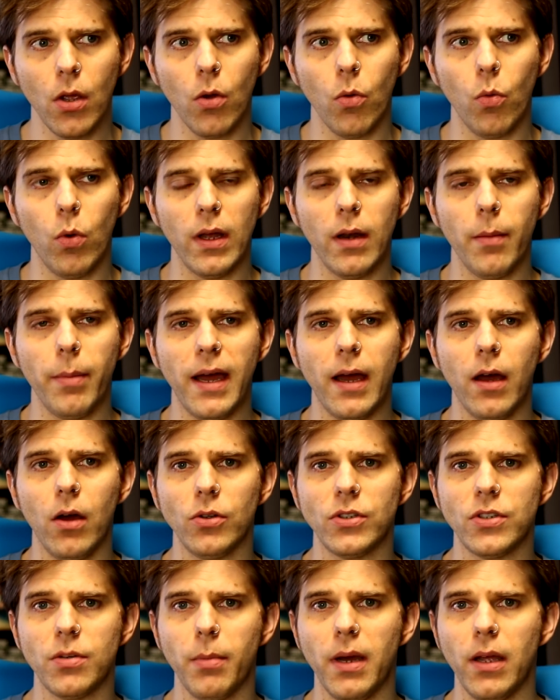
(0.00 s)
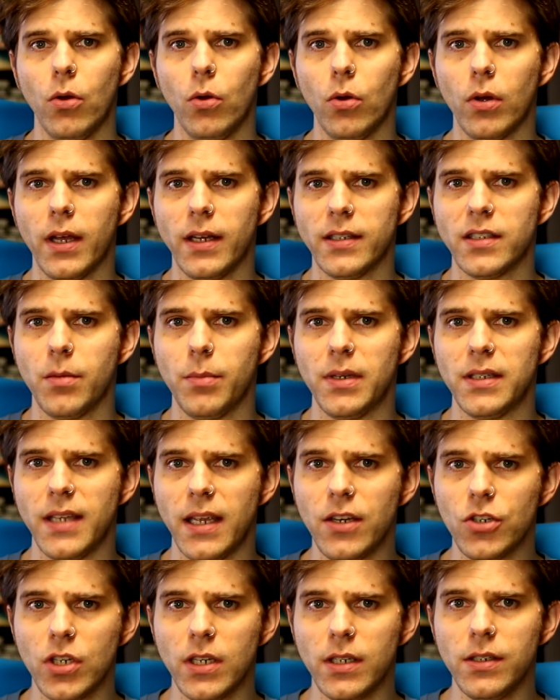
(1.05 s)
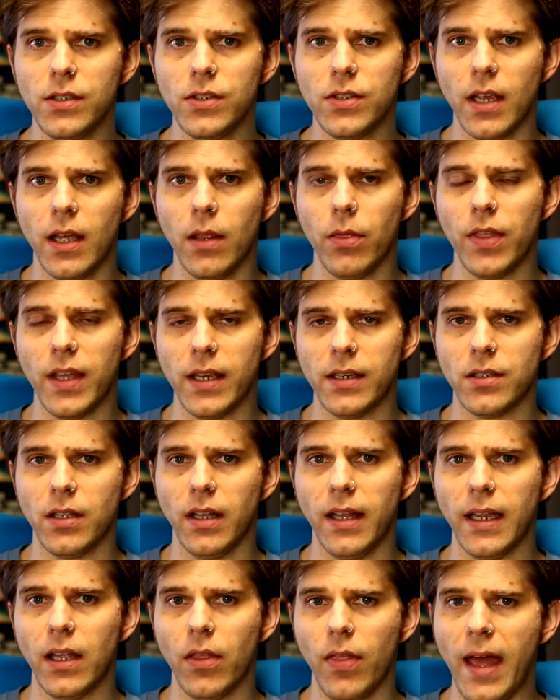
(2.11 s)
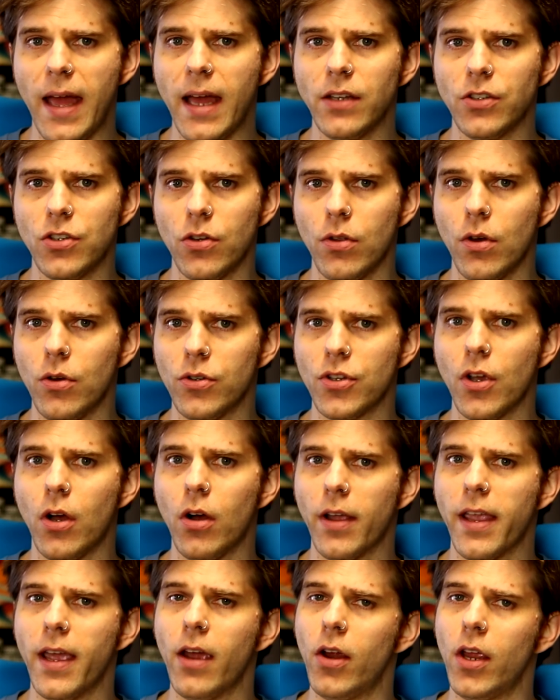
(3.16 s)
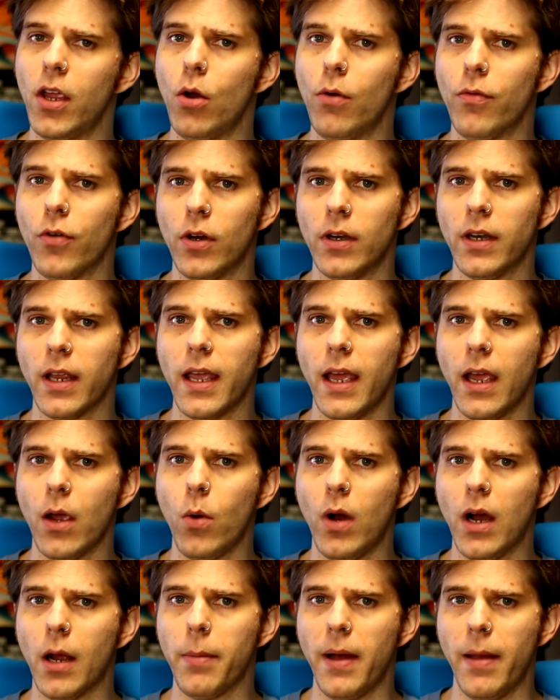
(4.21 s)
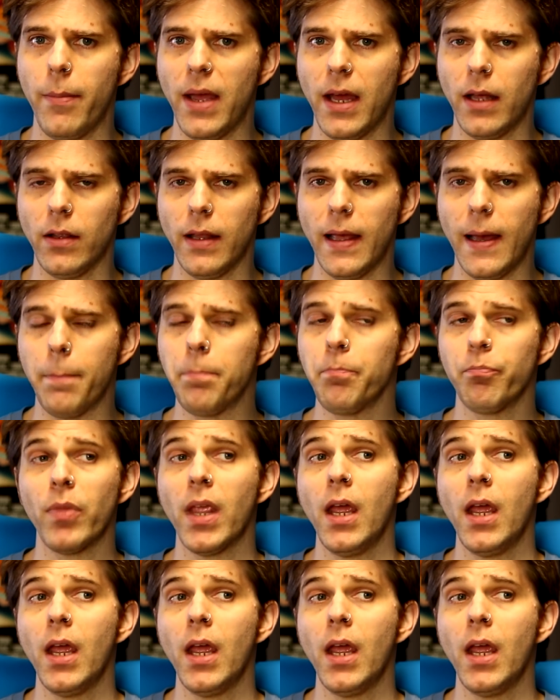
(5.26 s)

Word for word: What about my old customizations and things like that? Do those all carry over into Cakewalk by BandLab?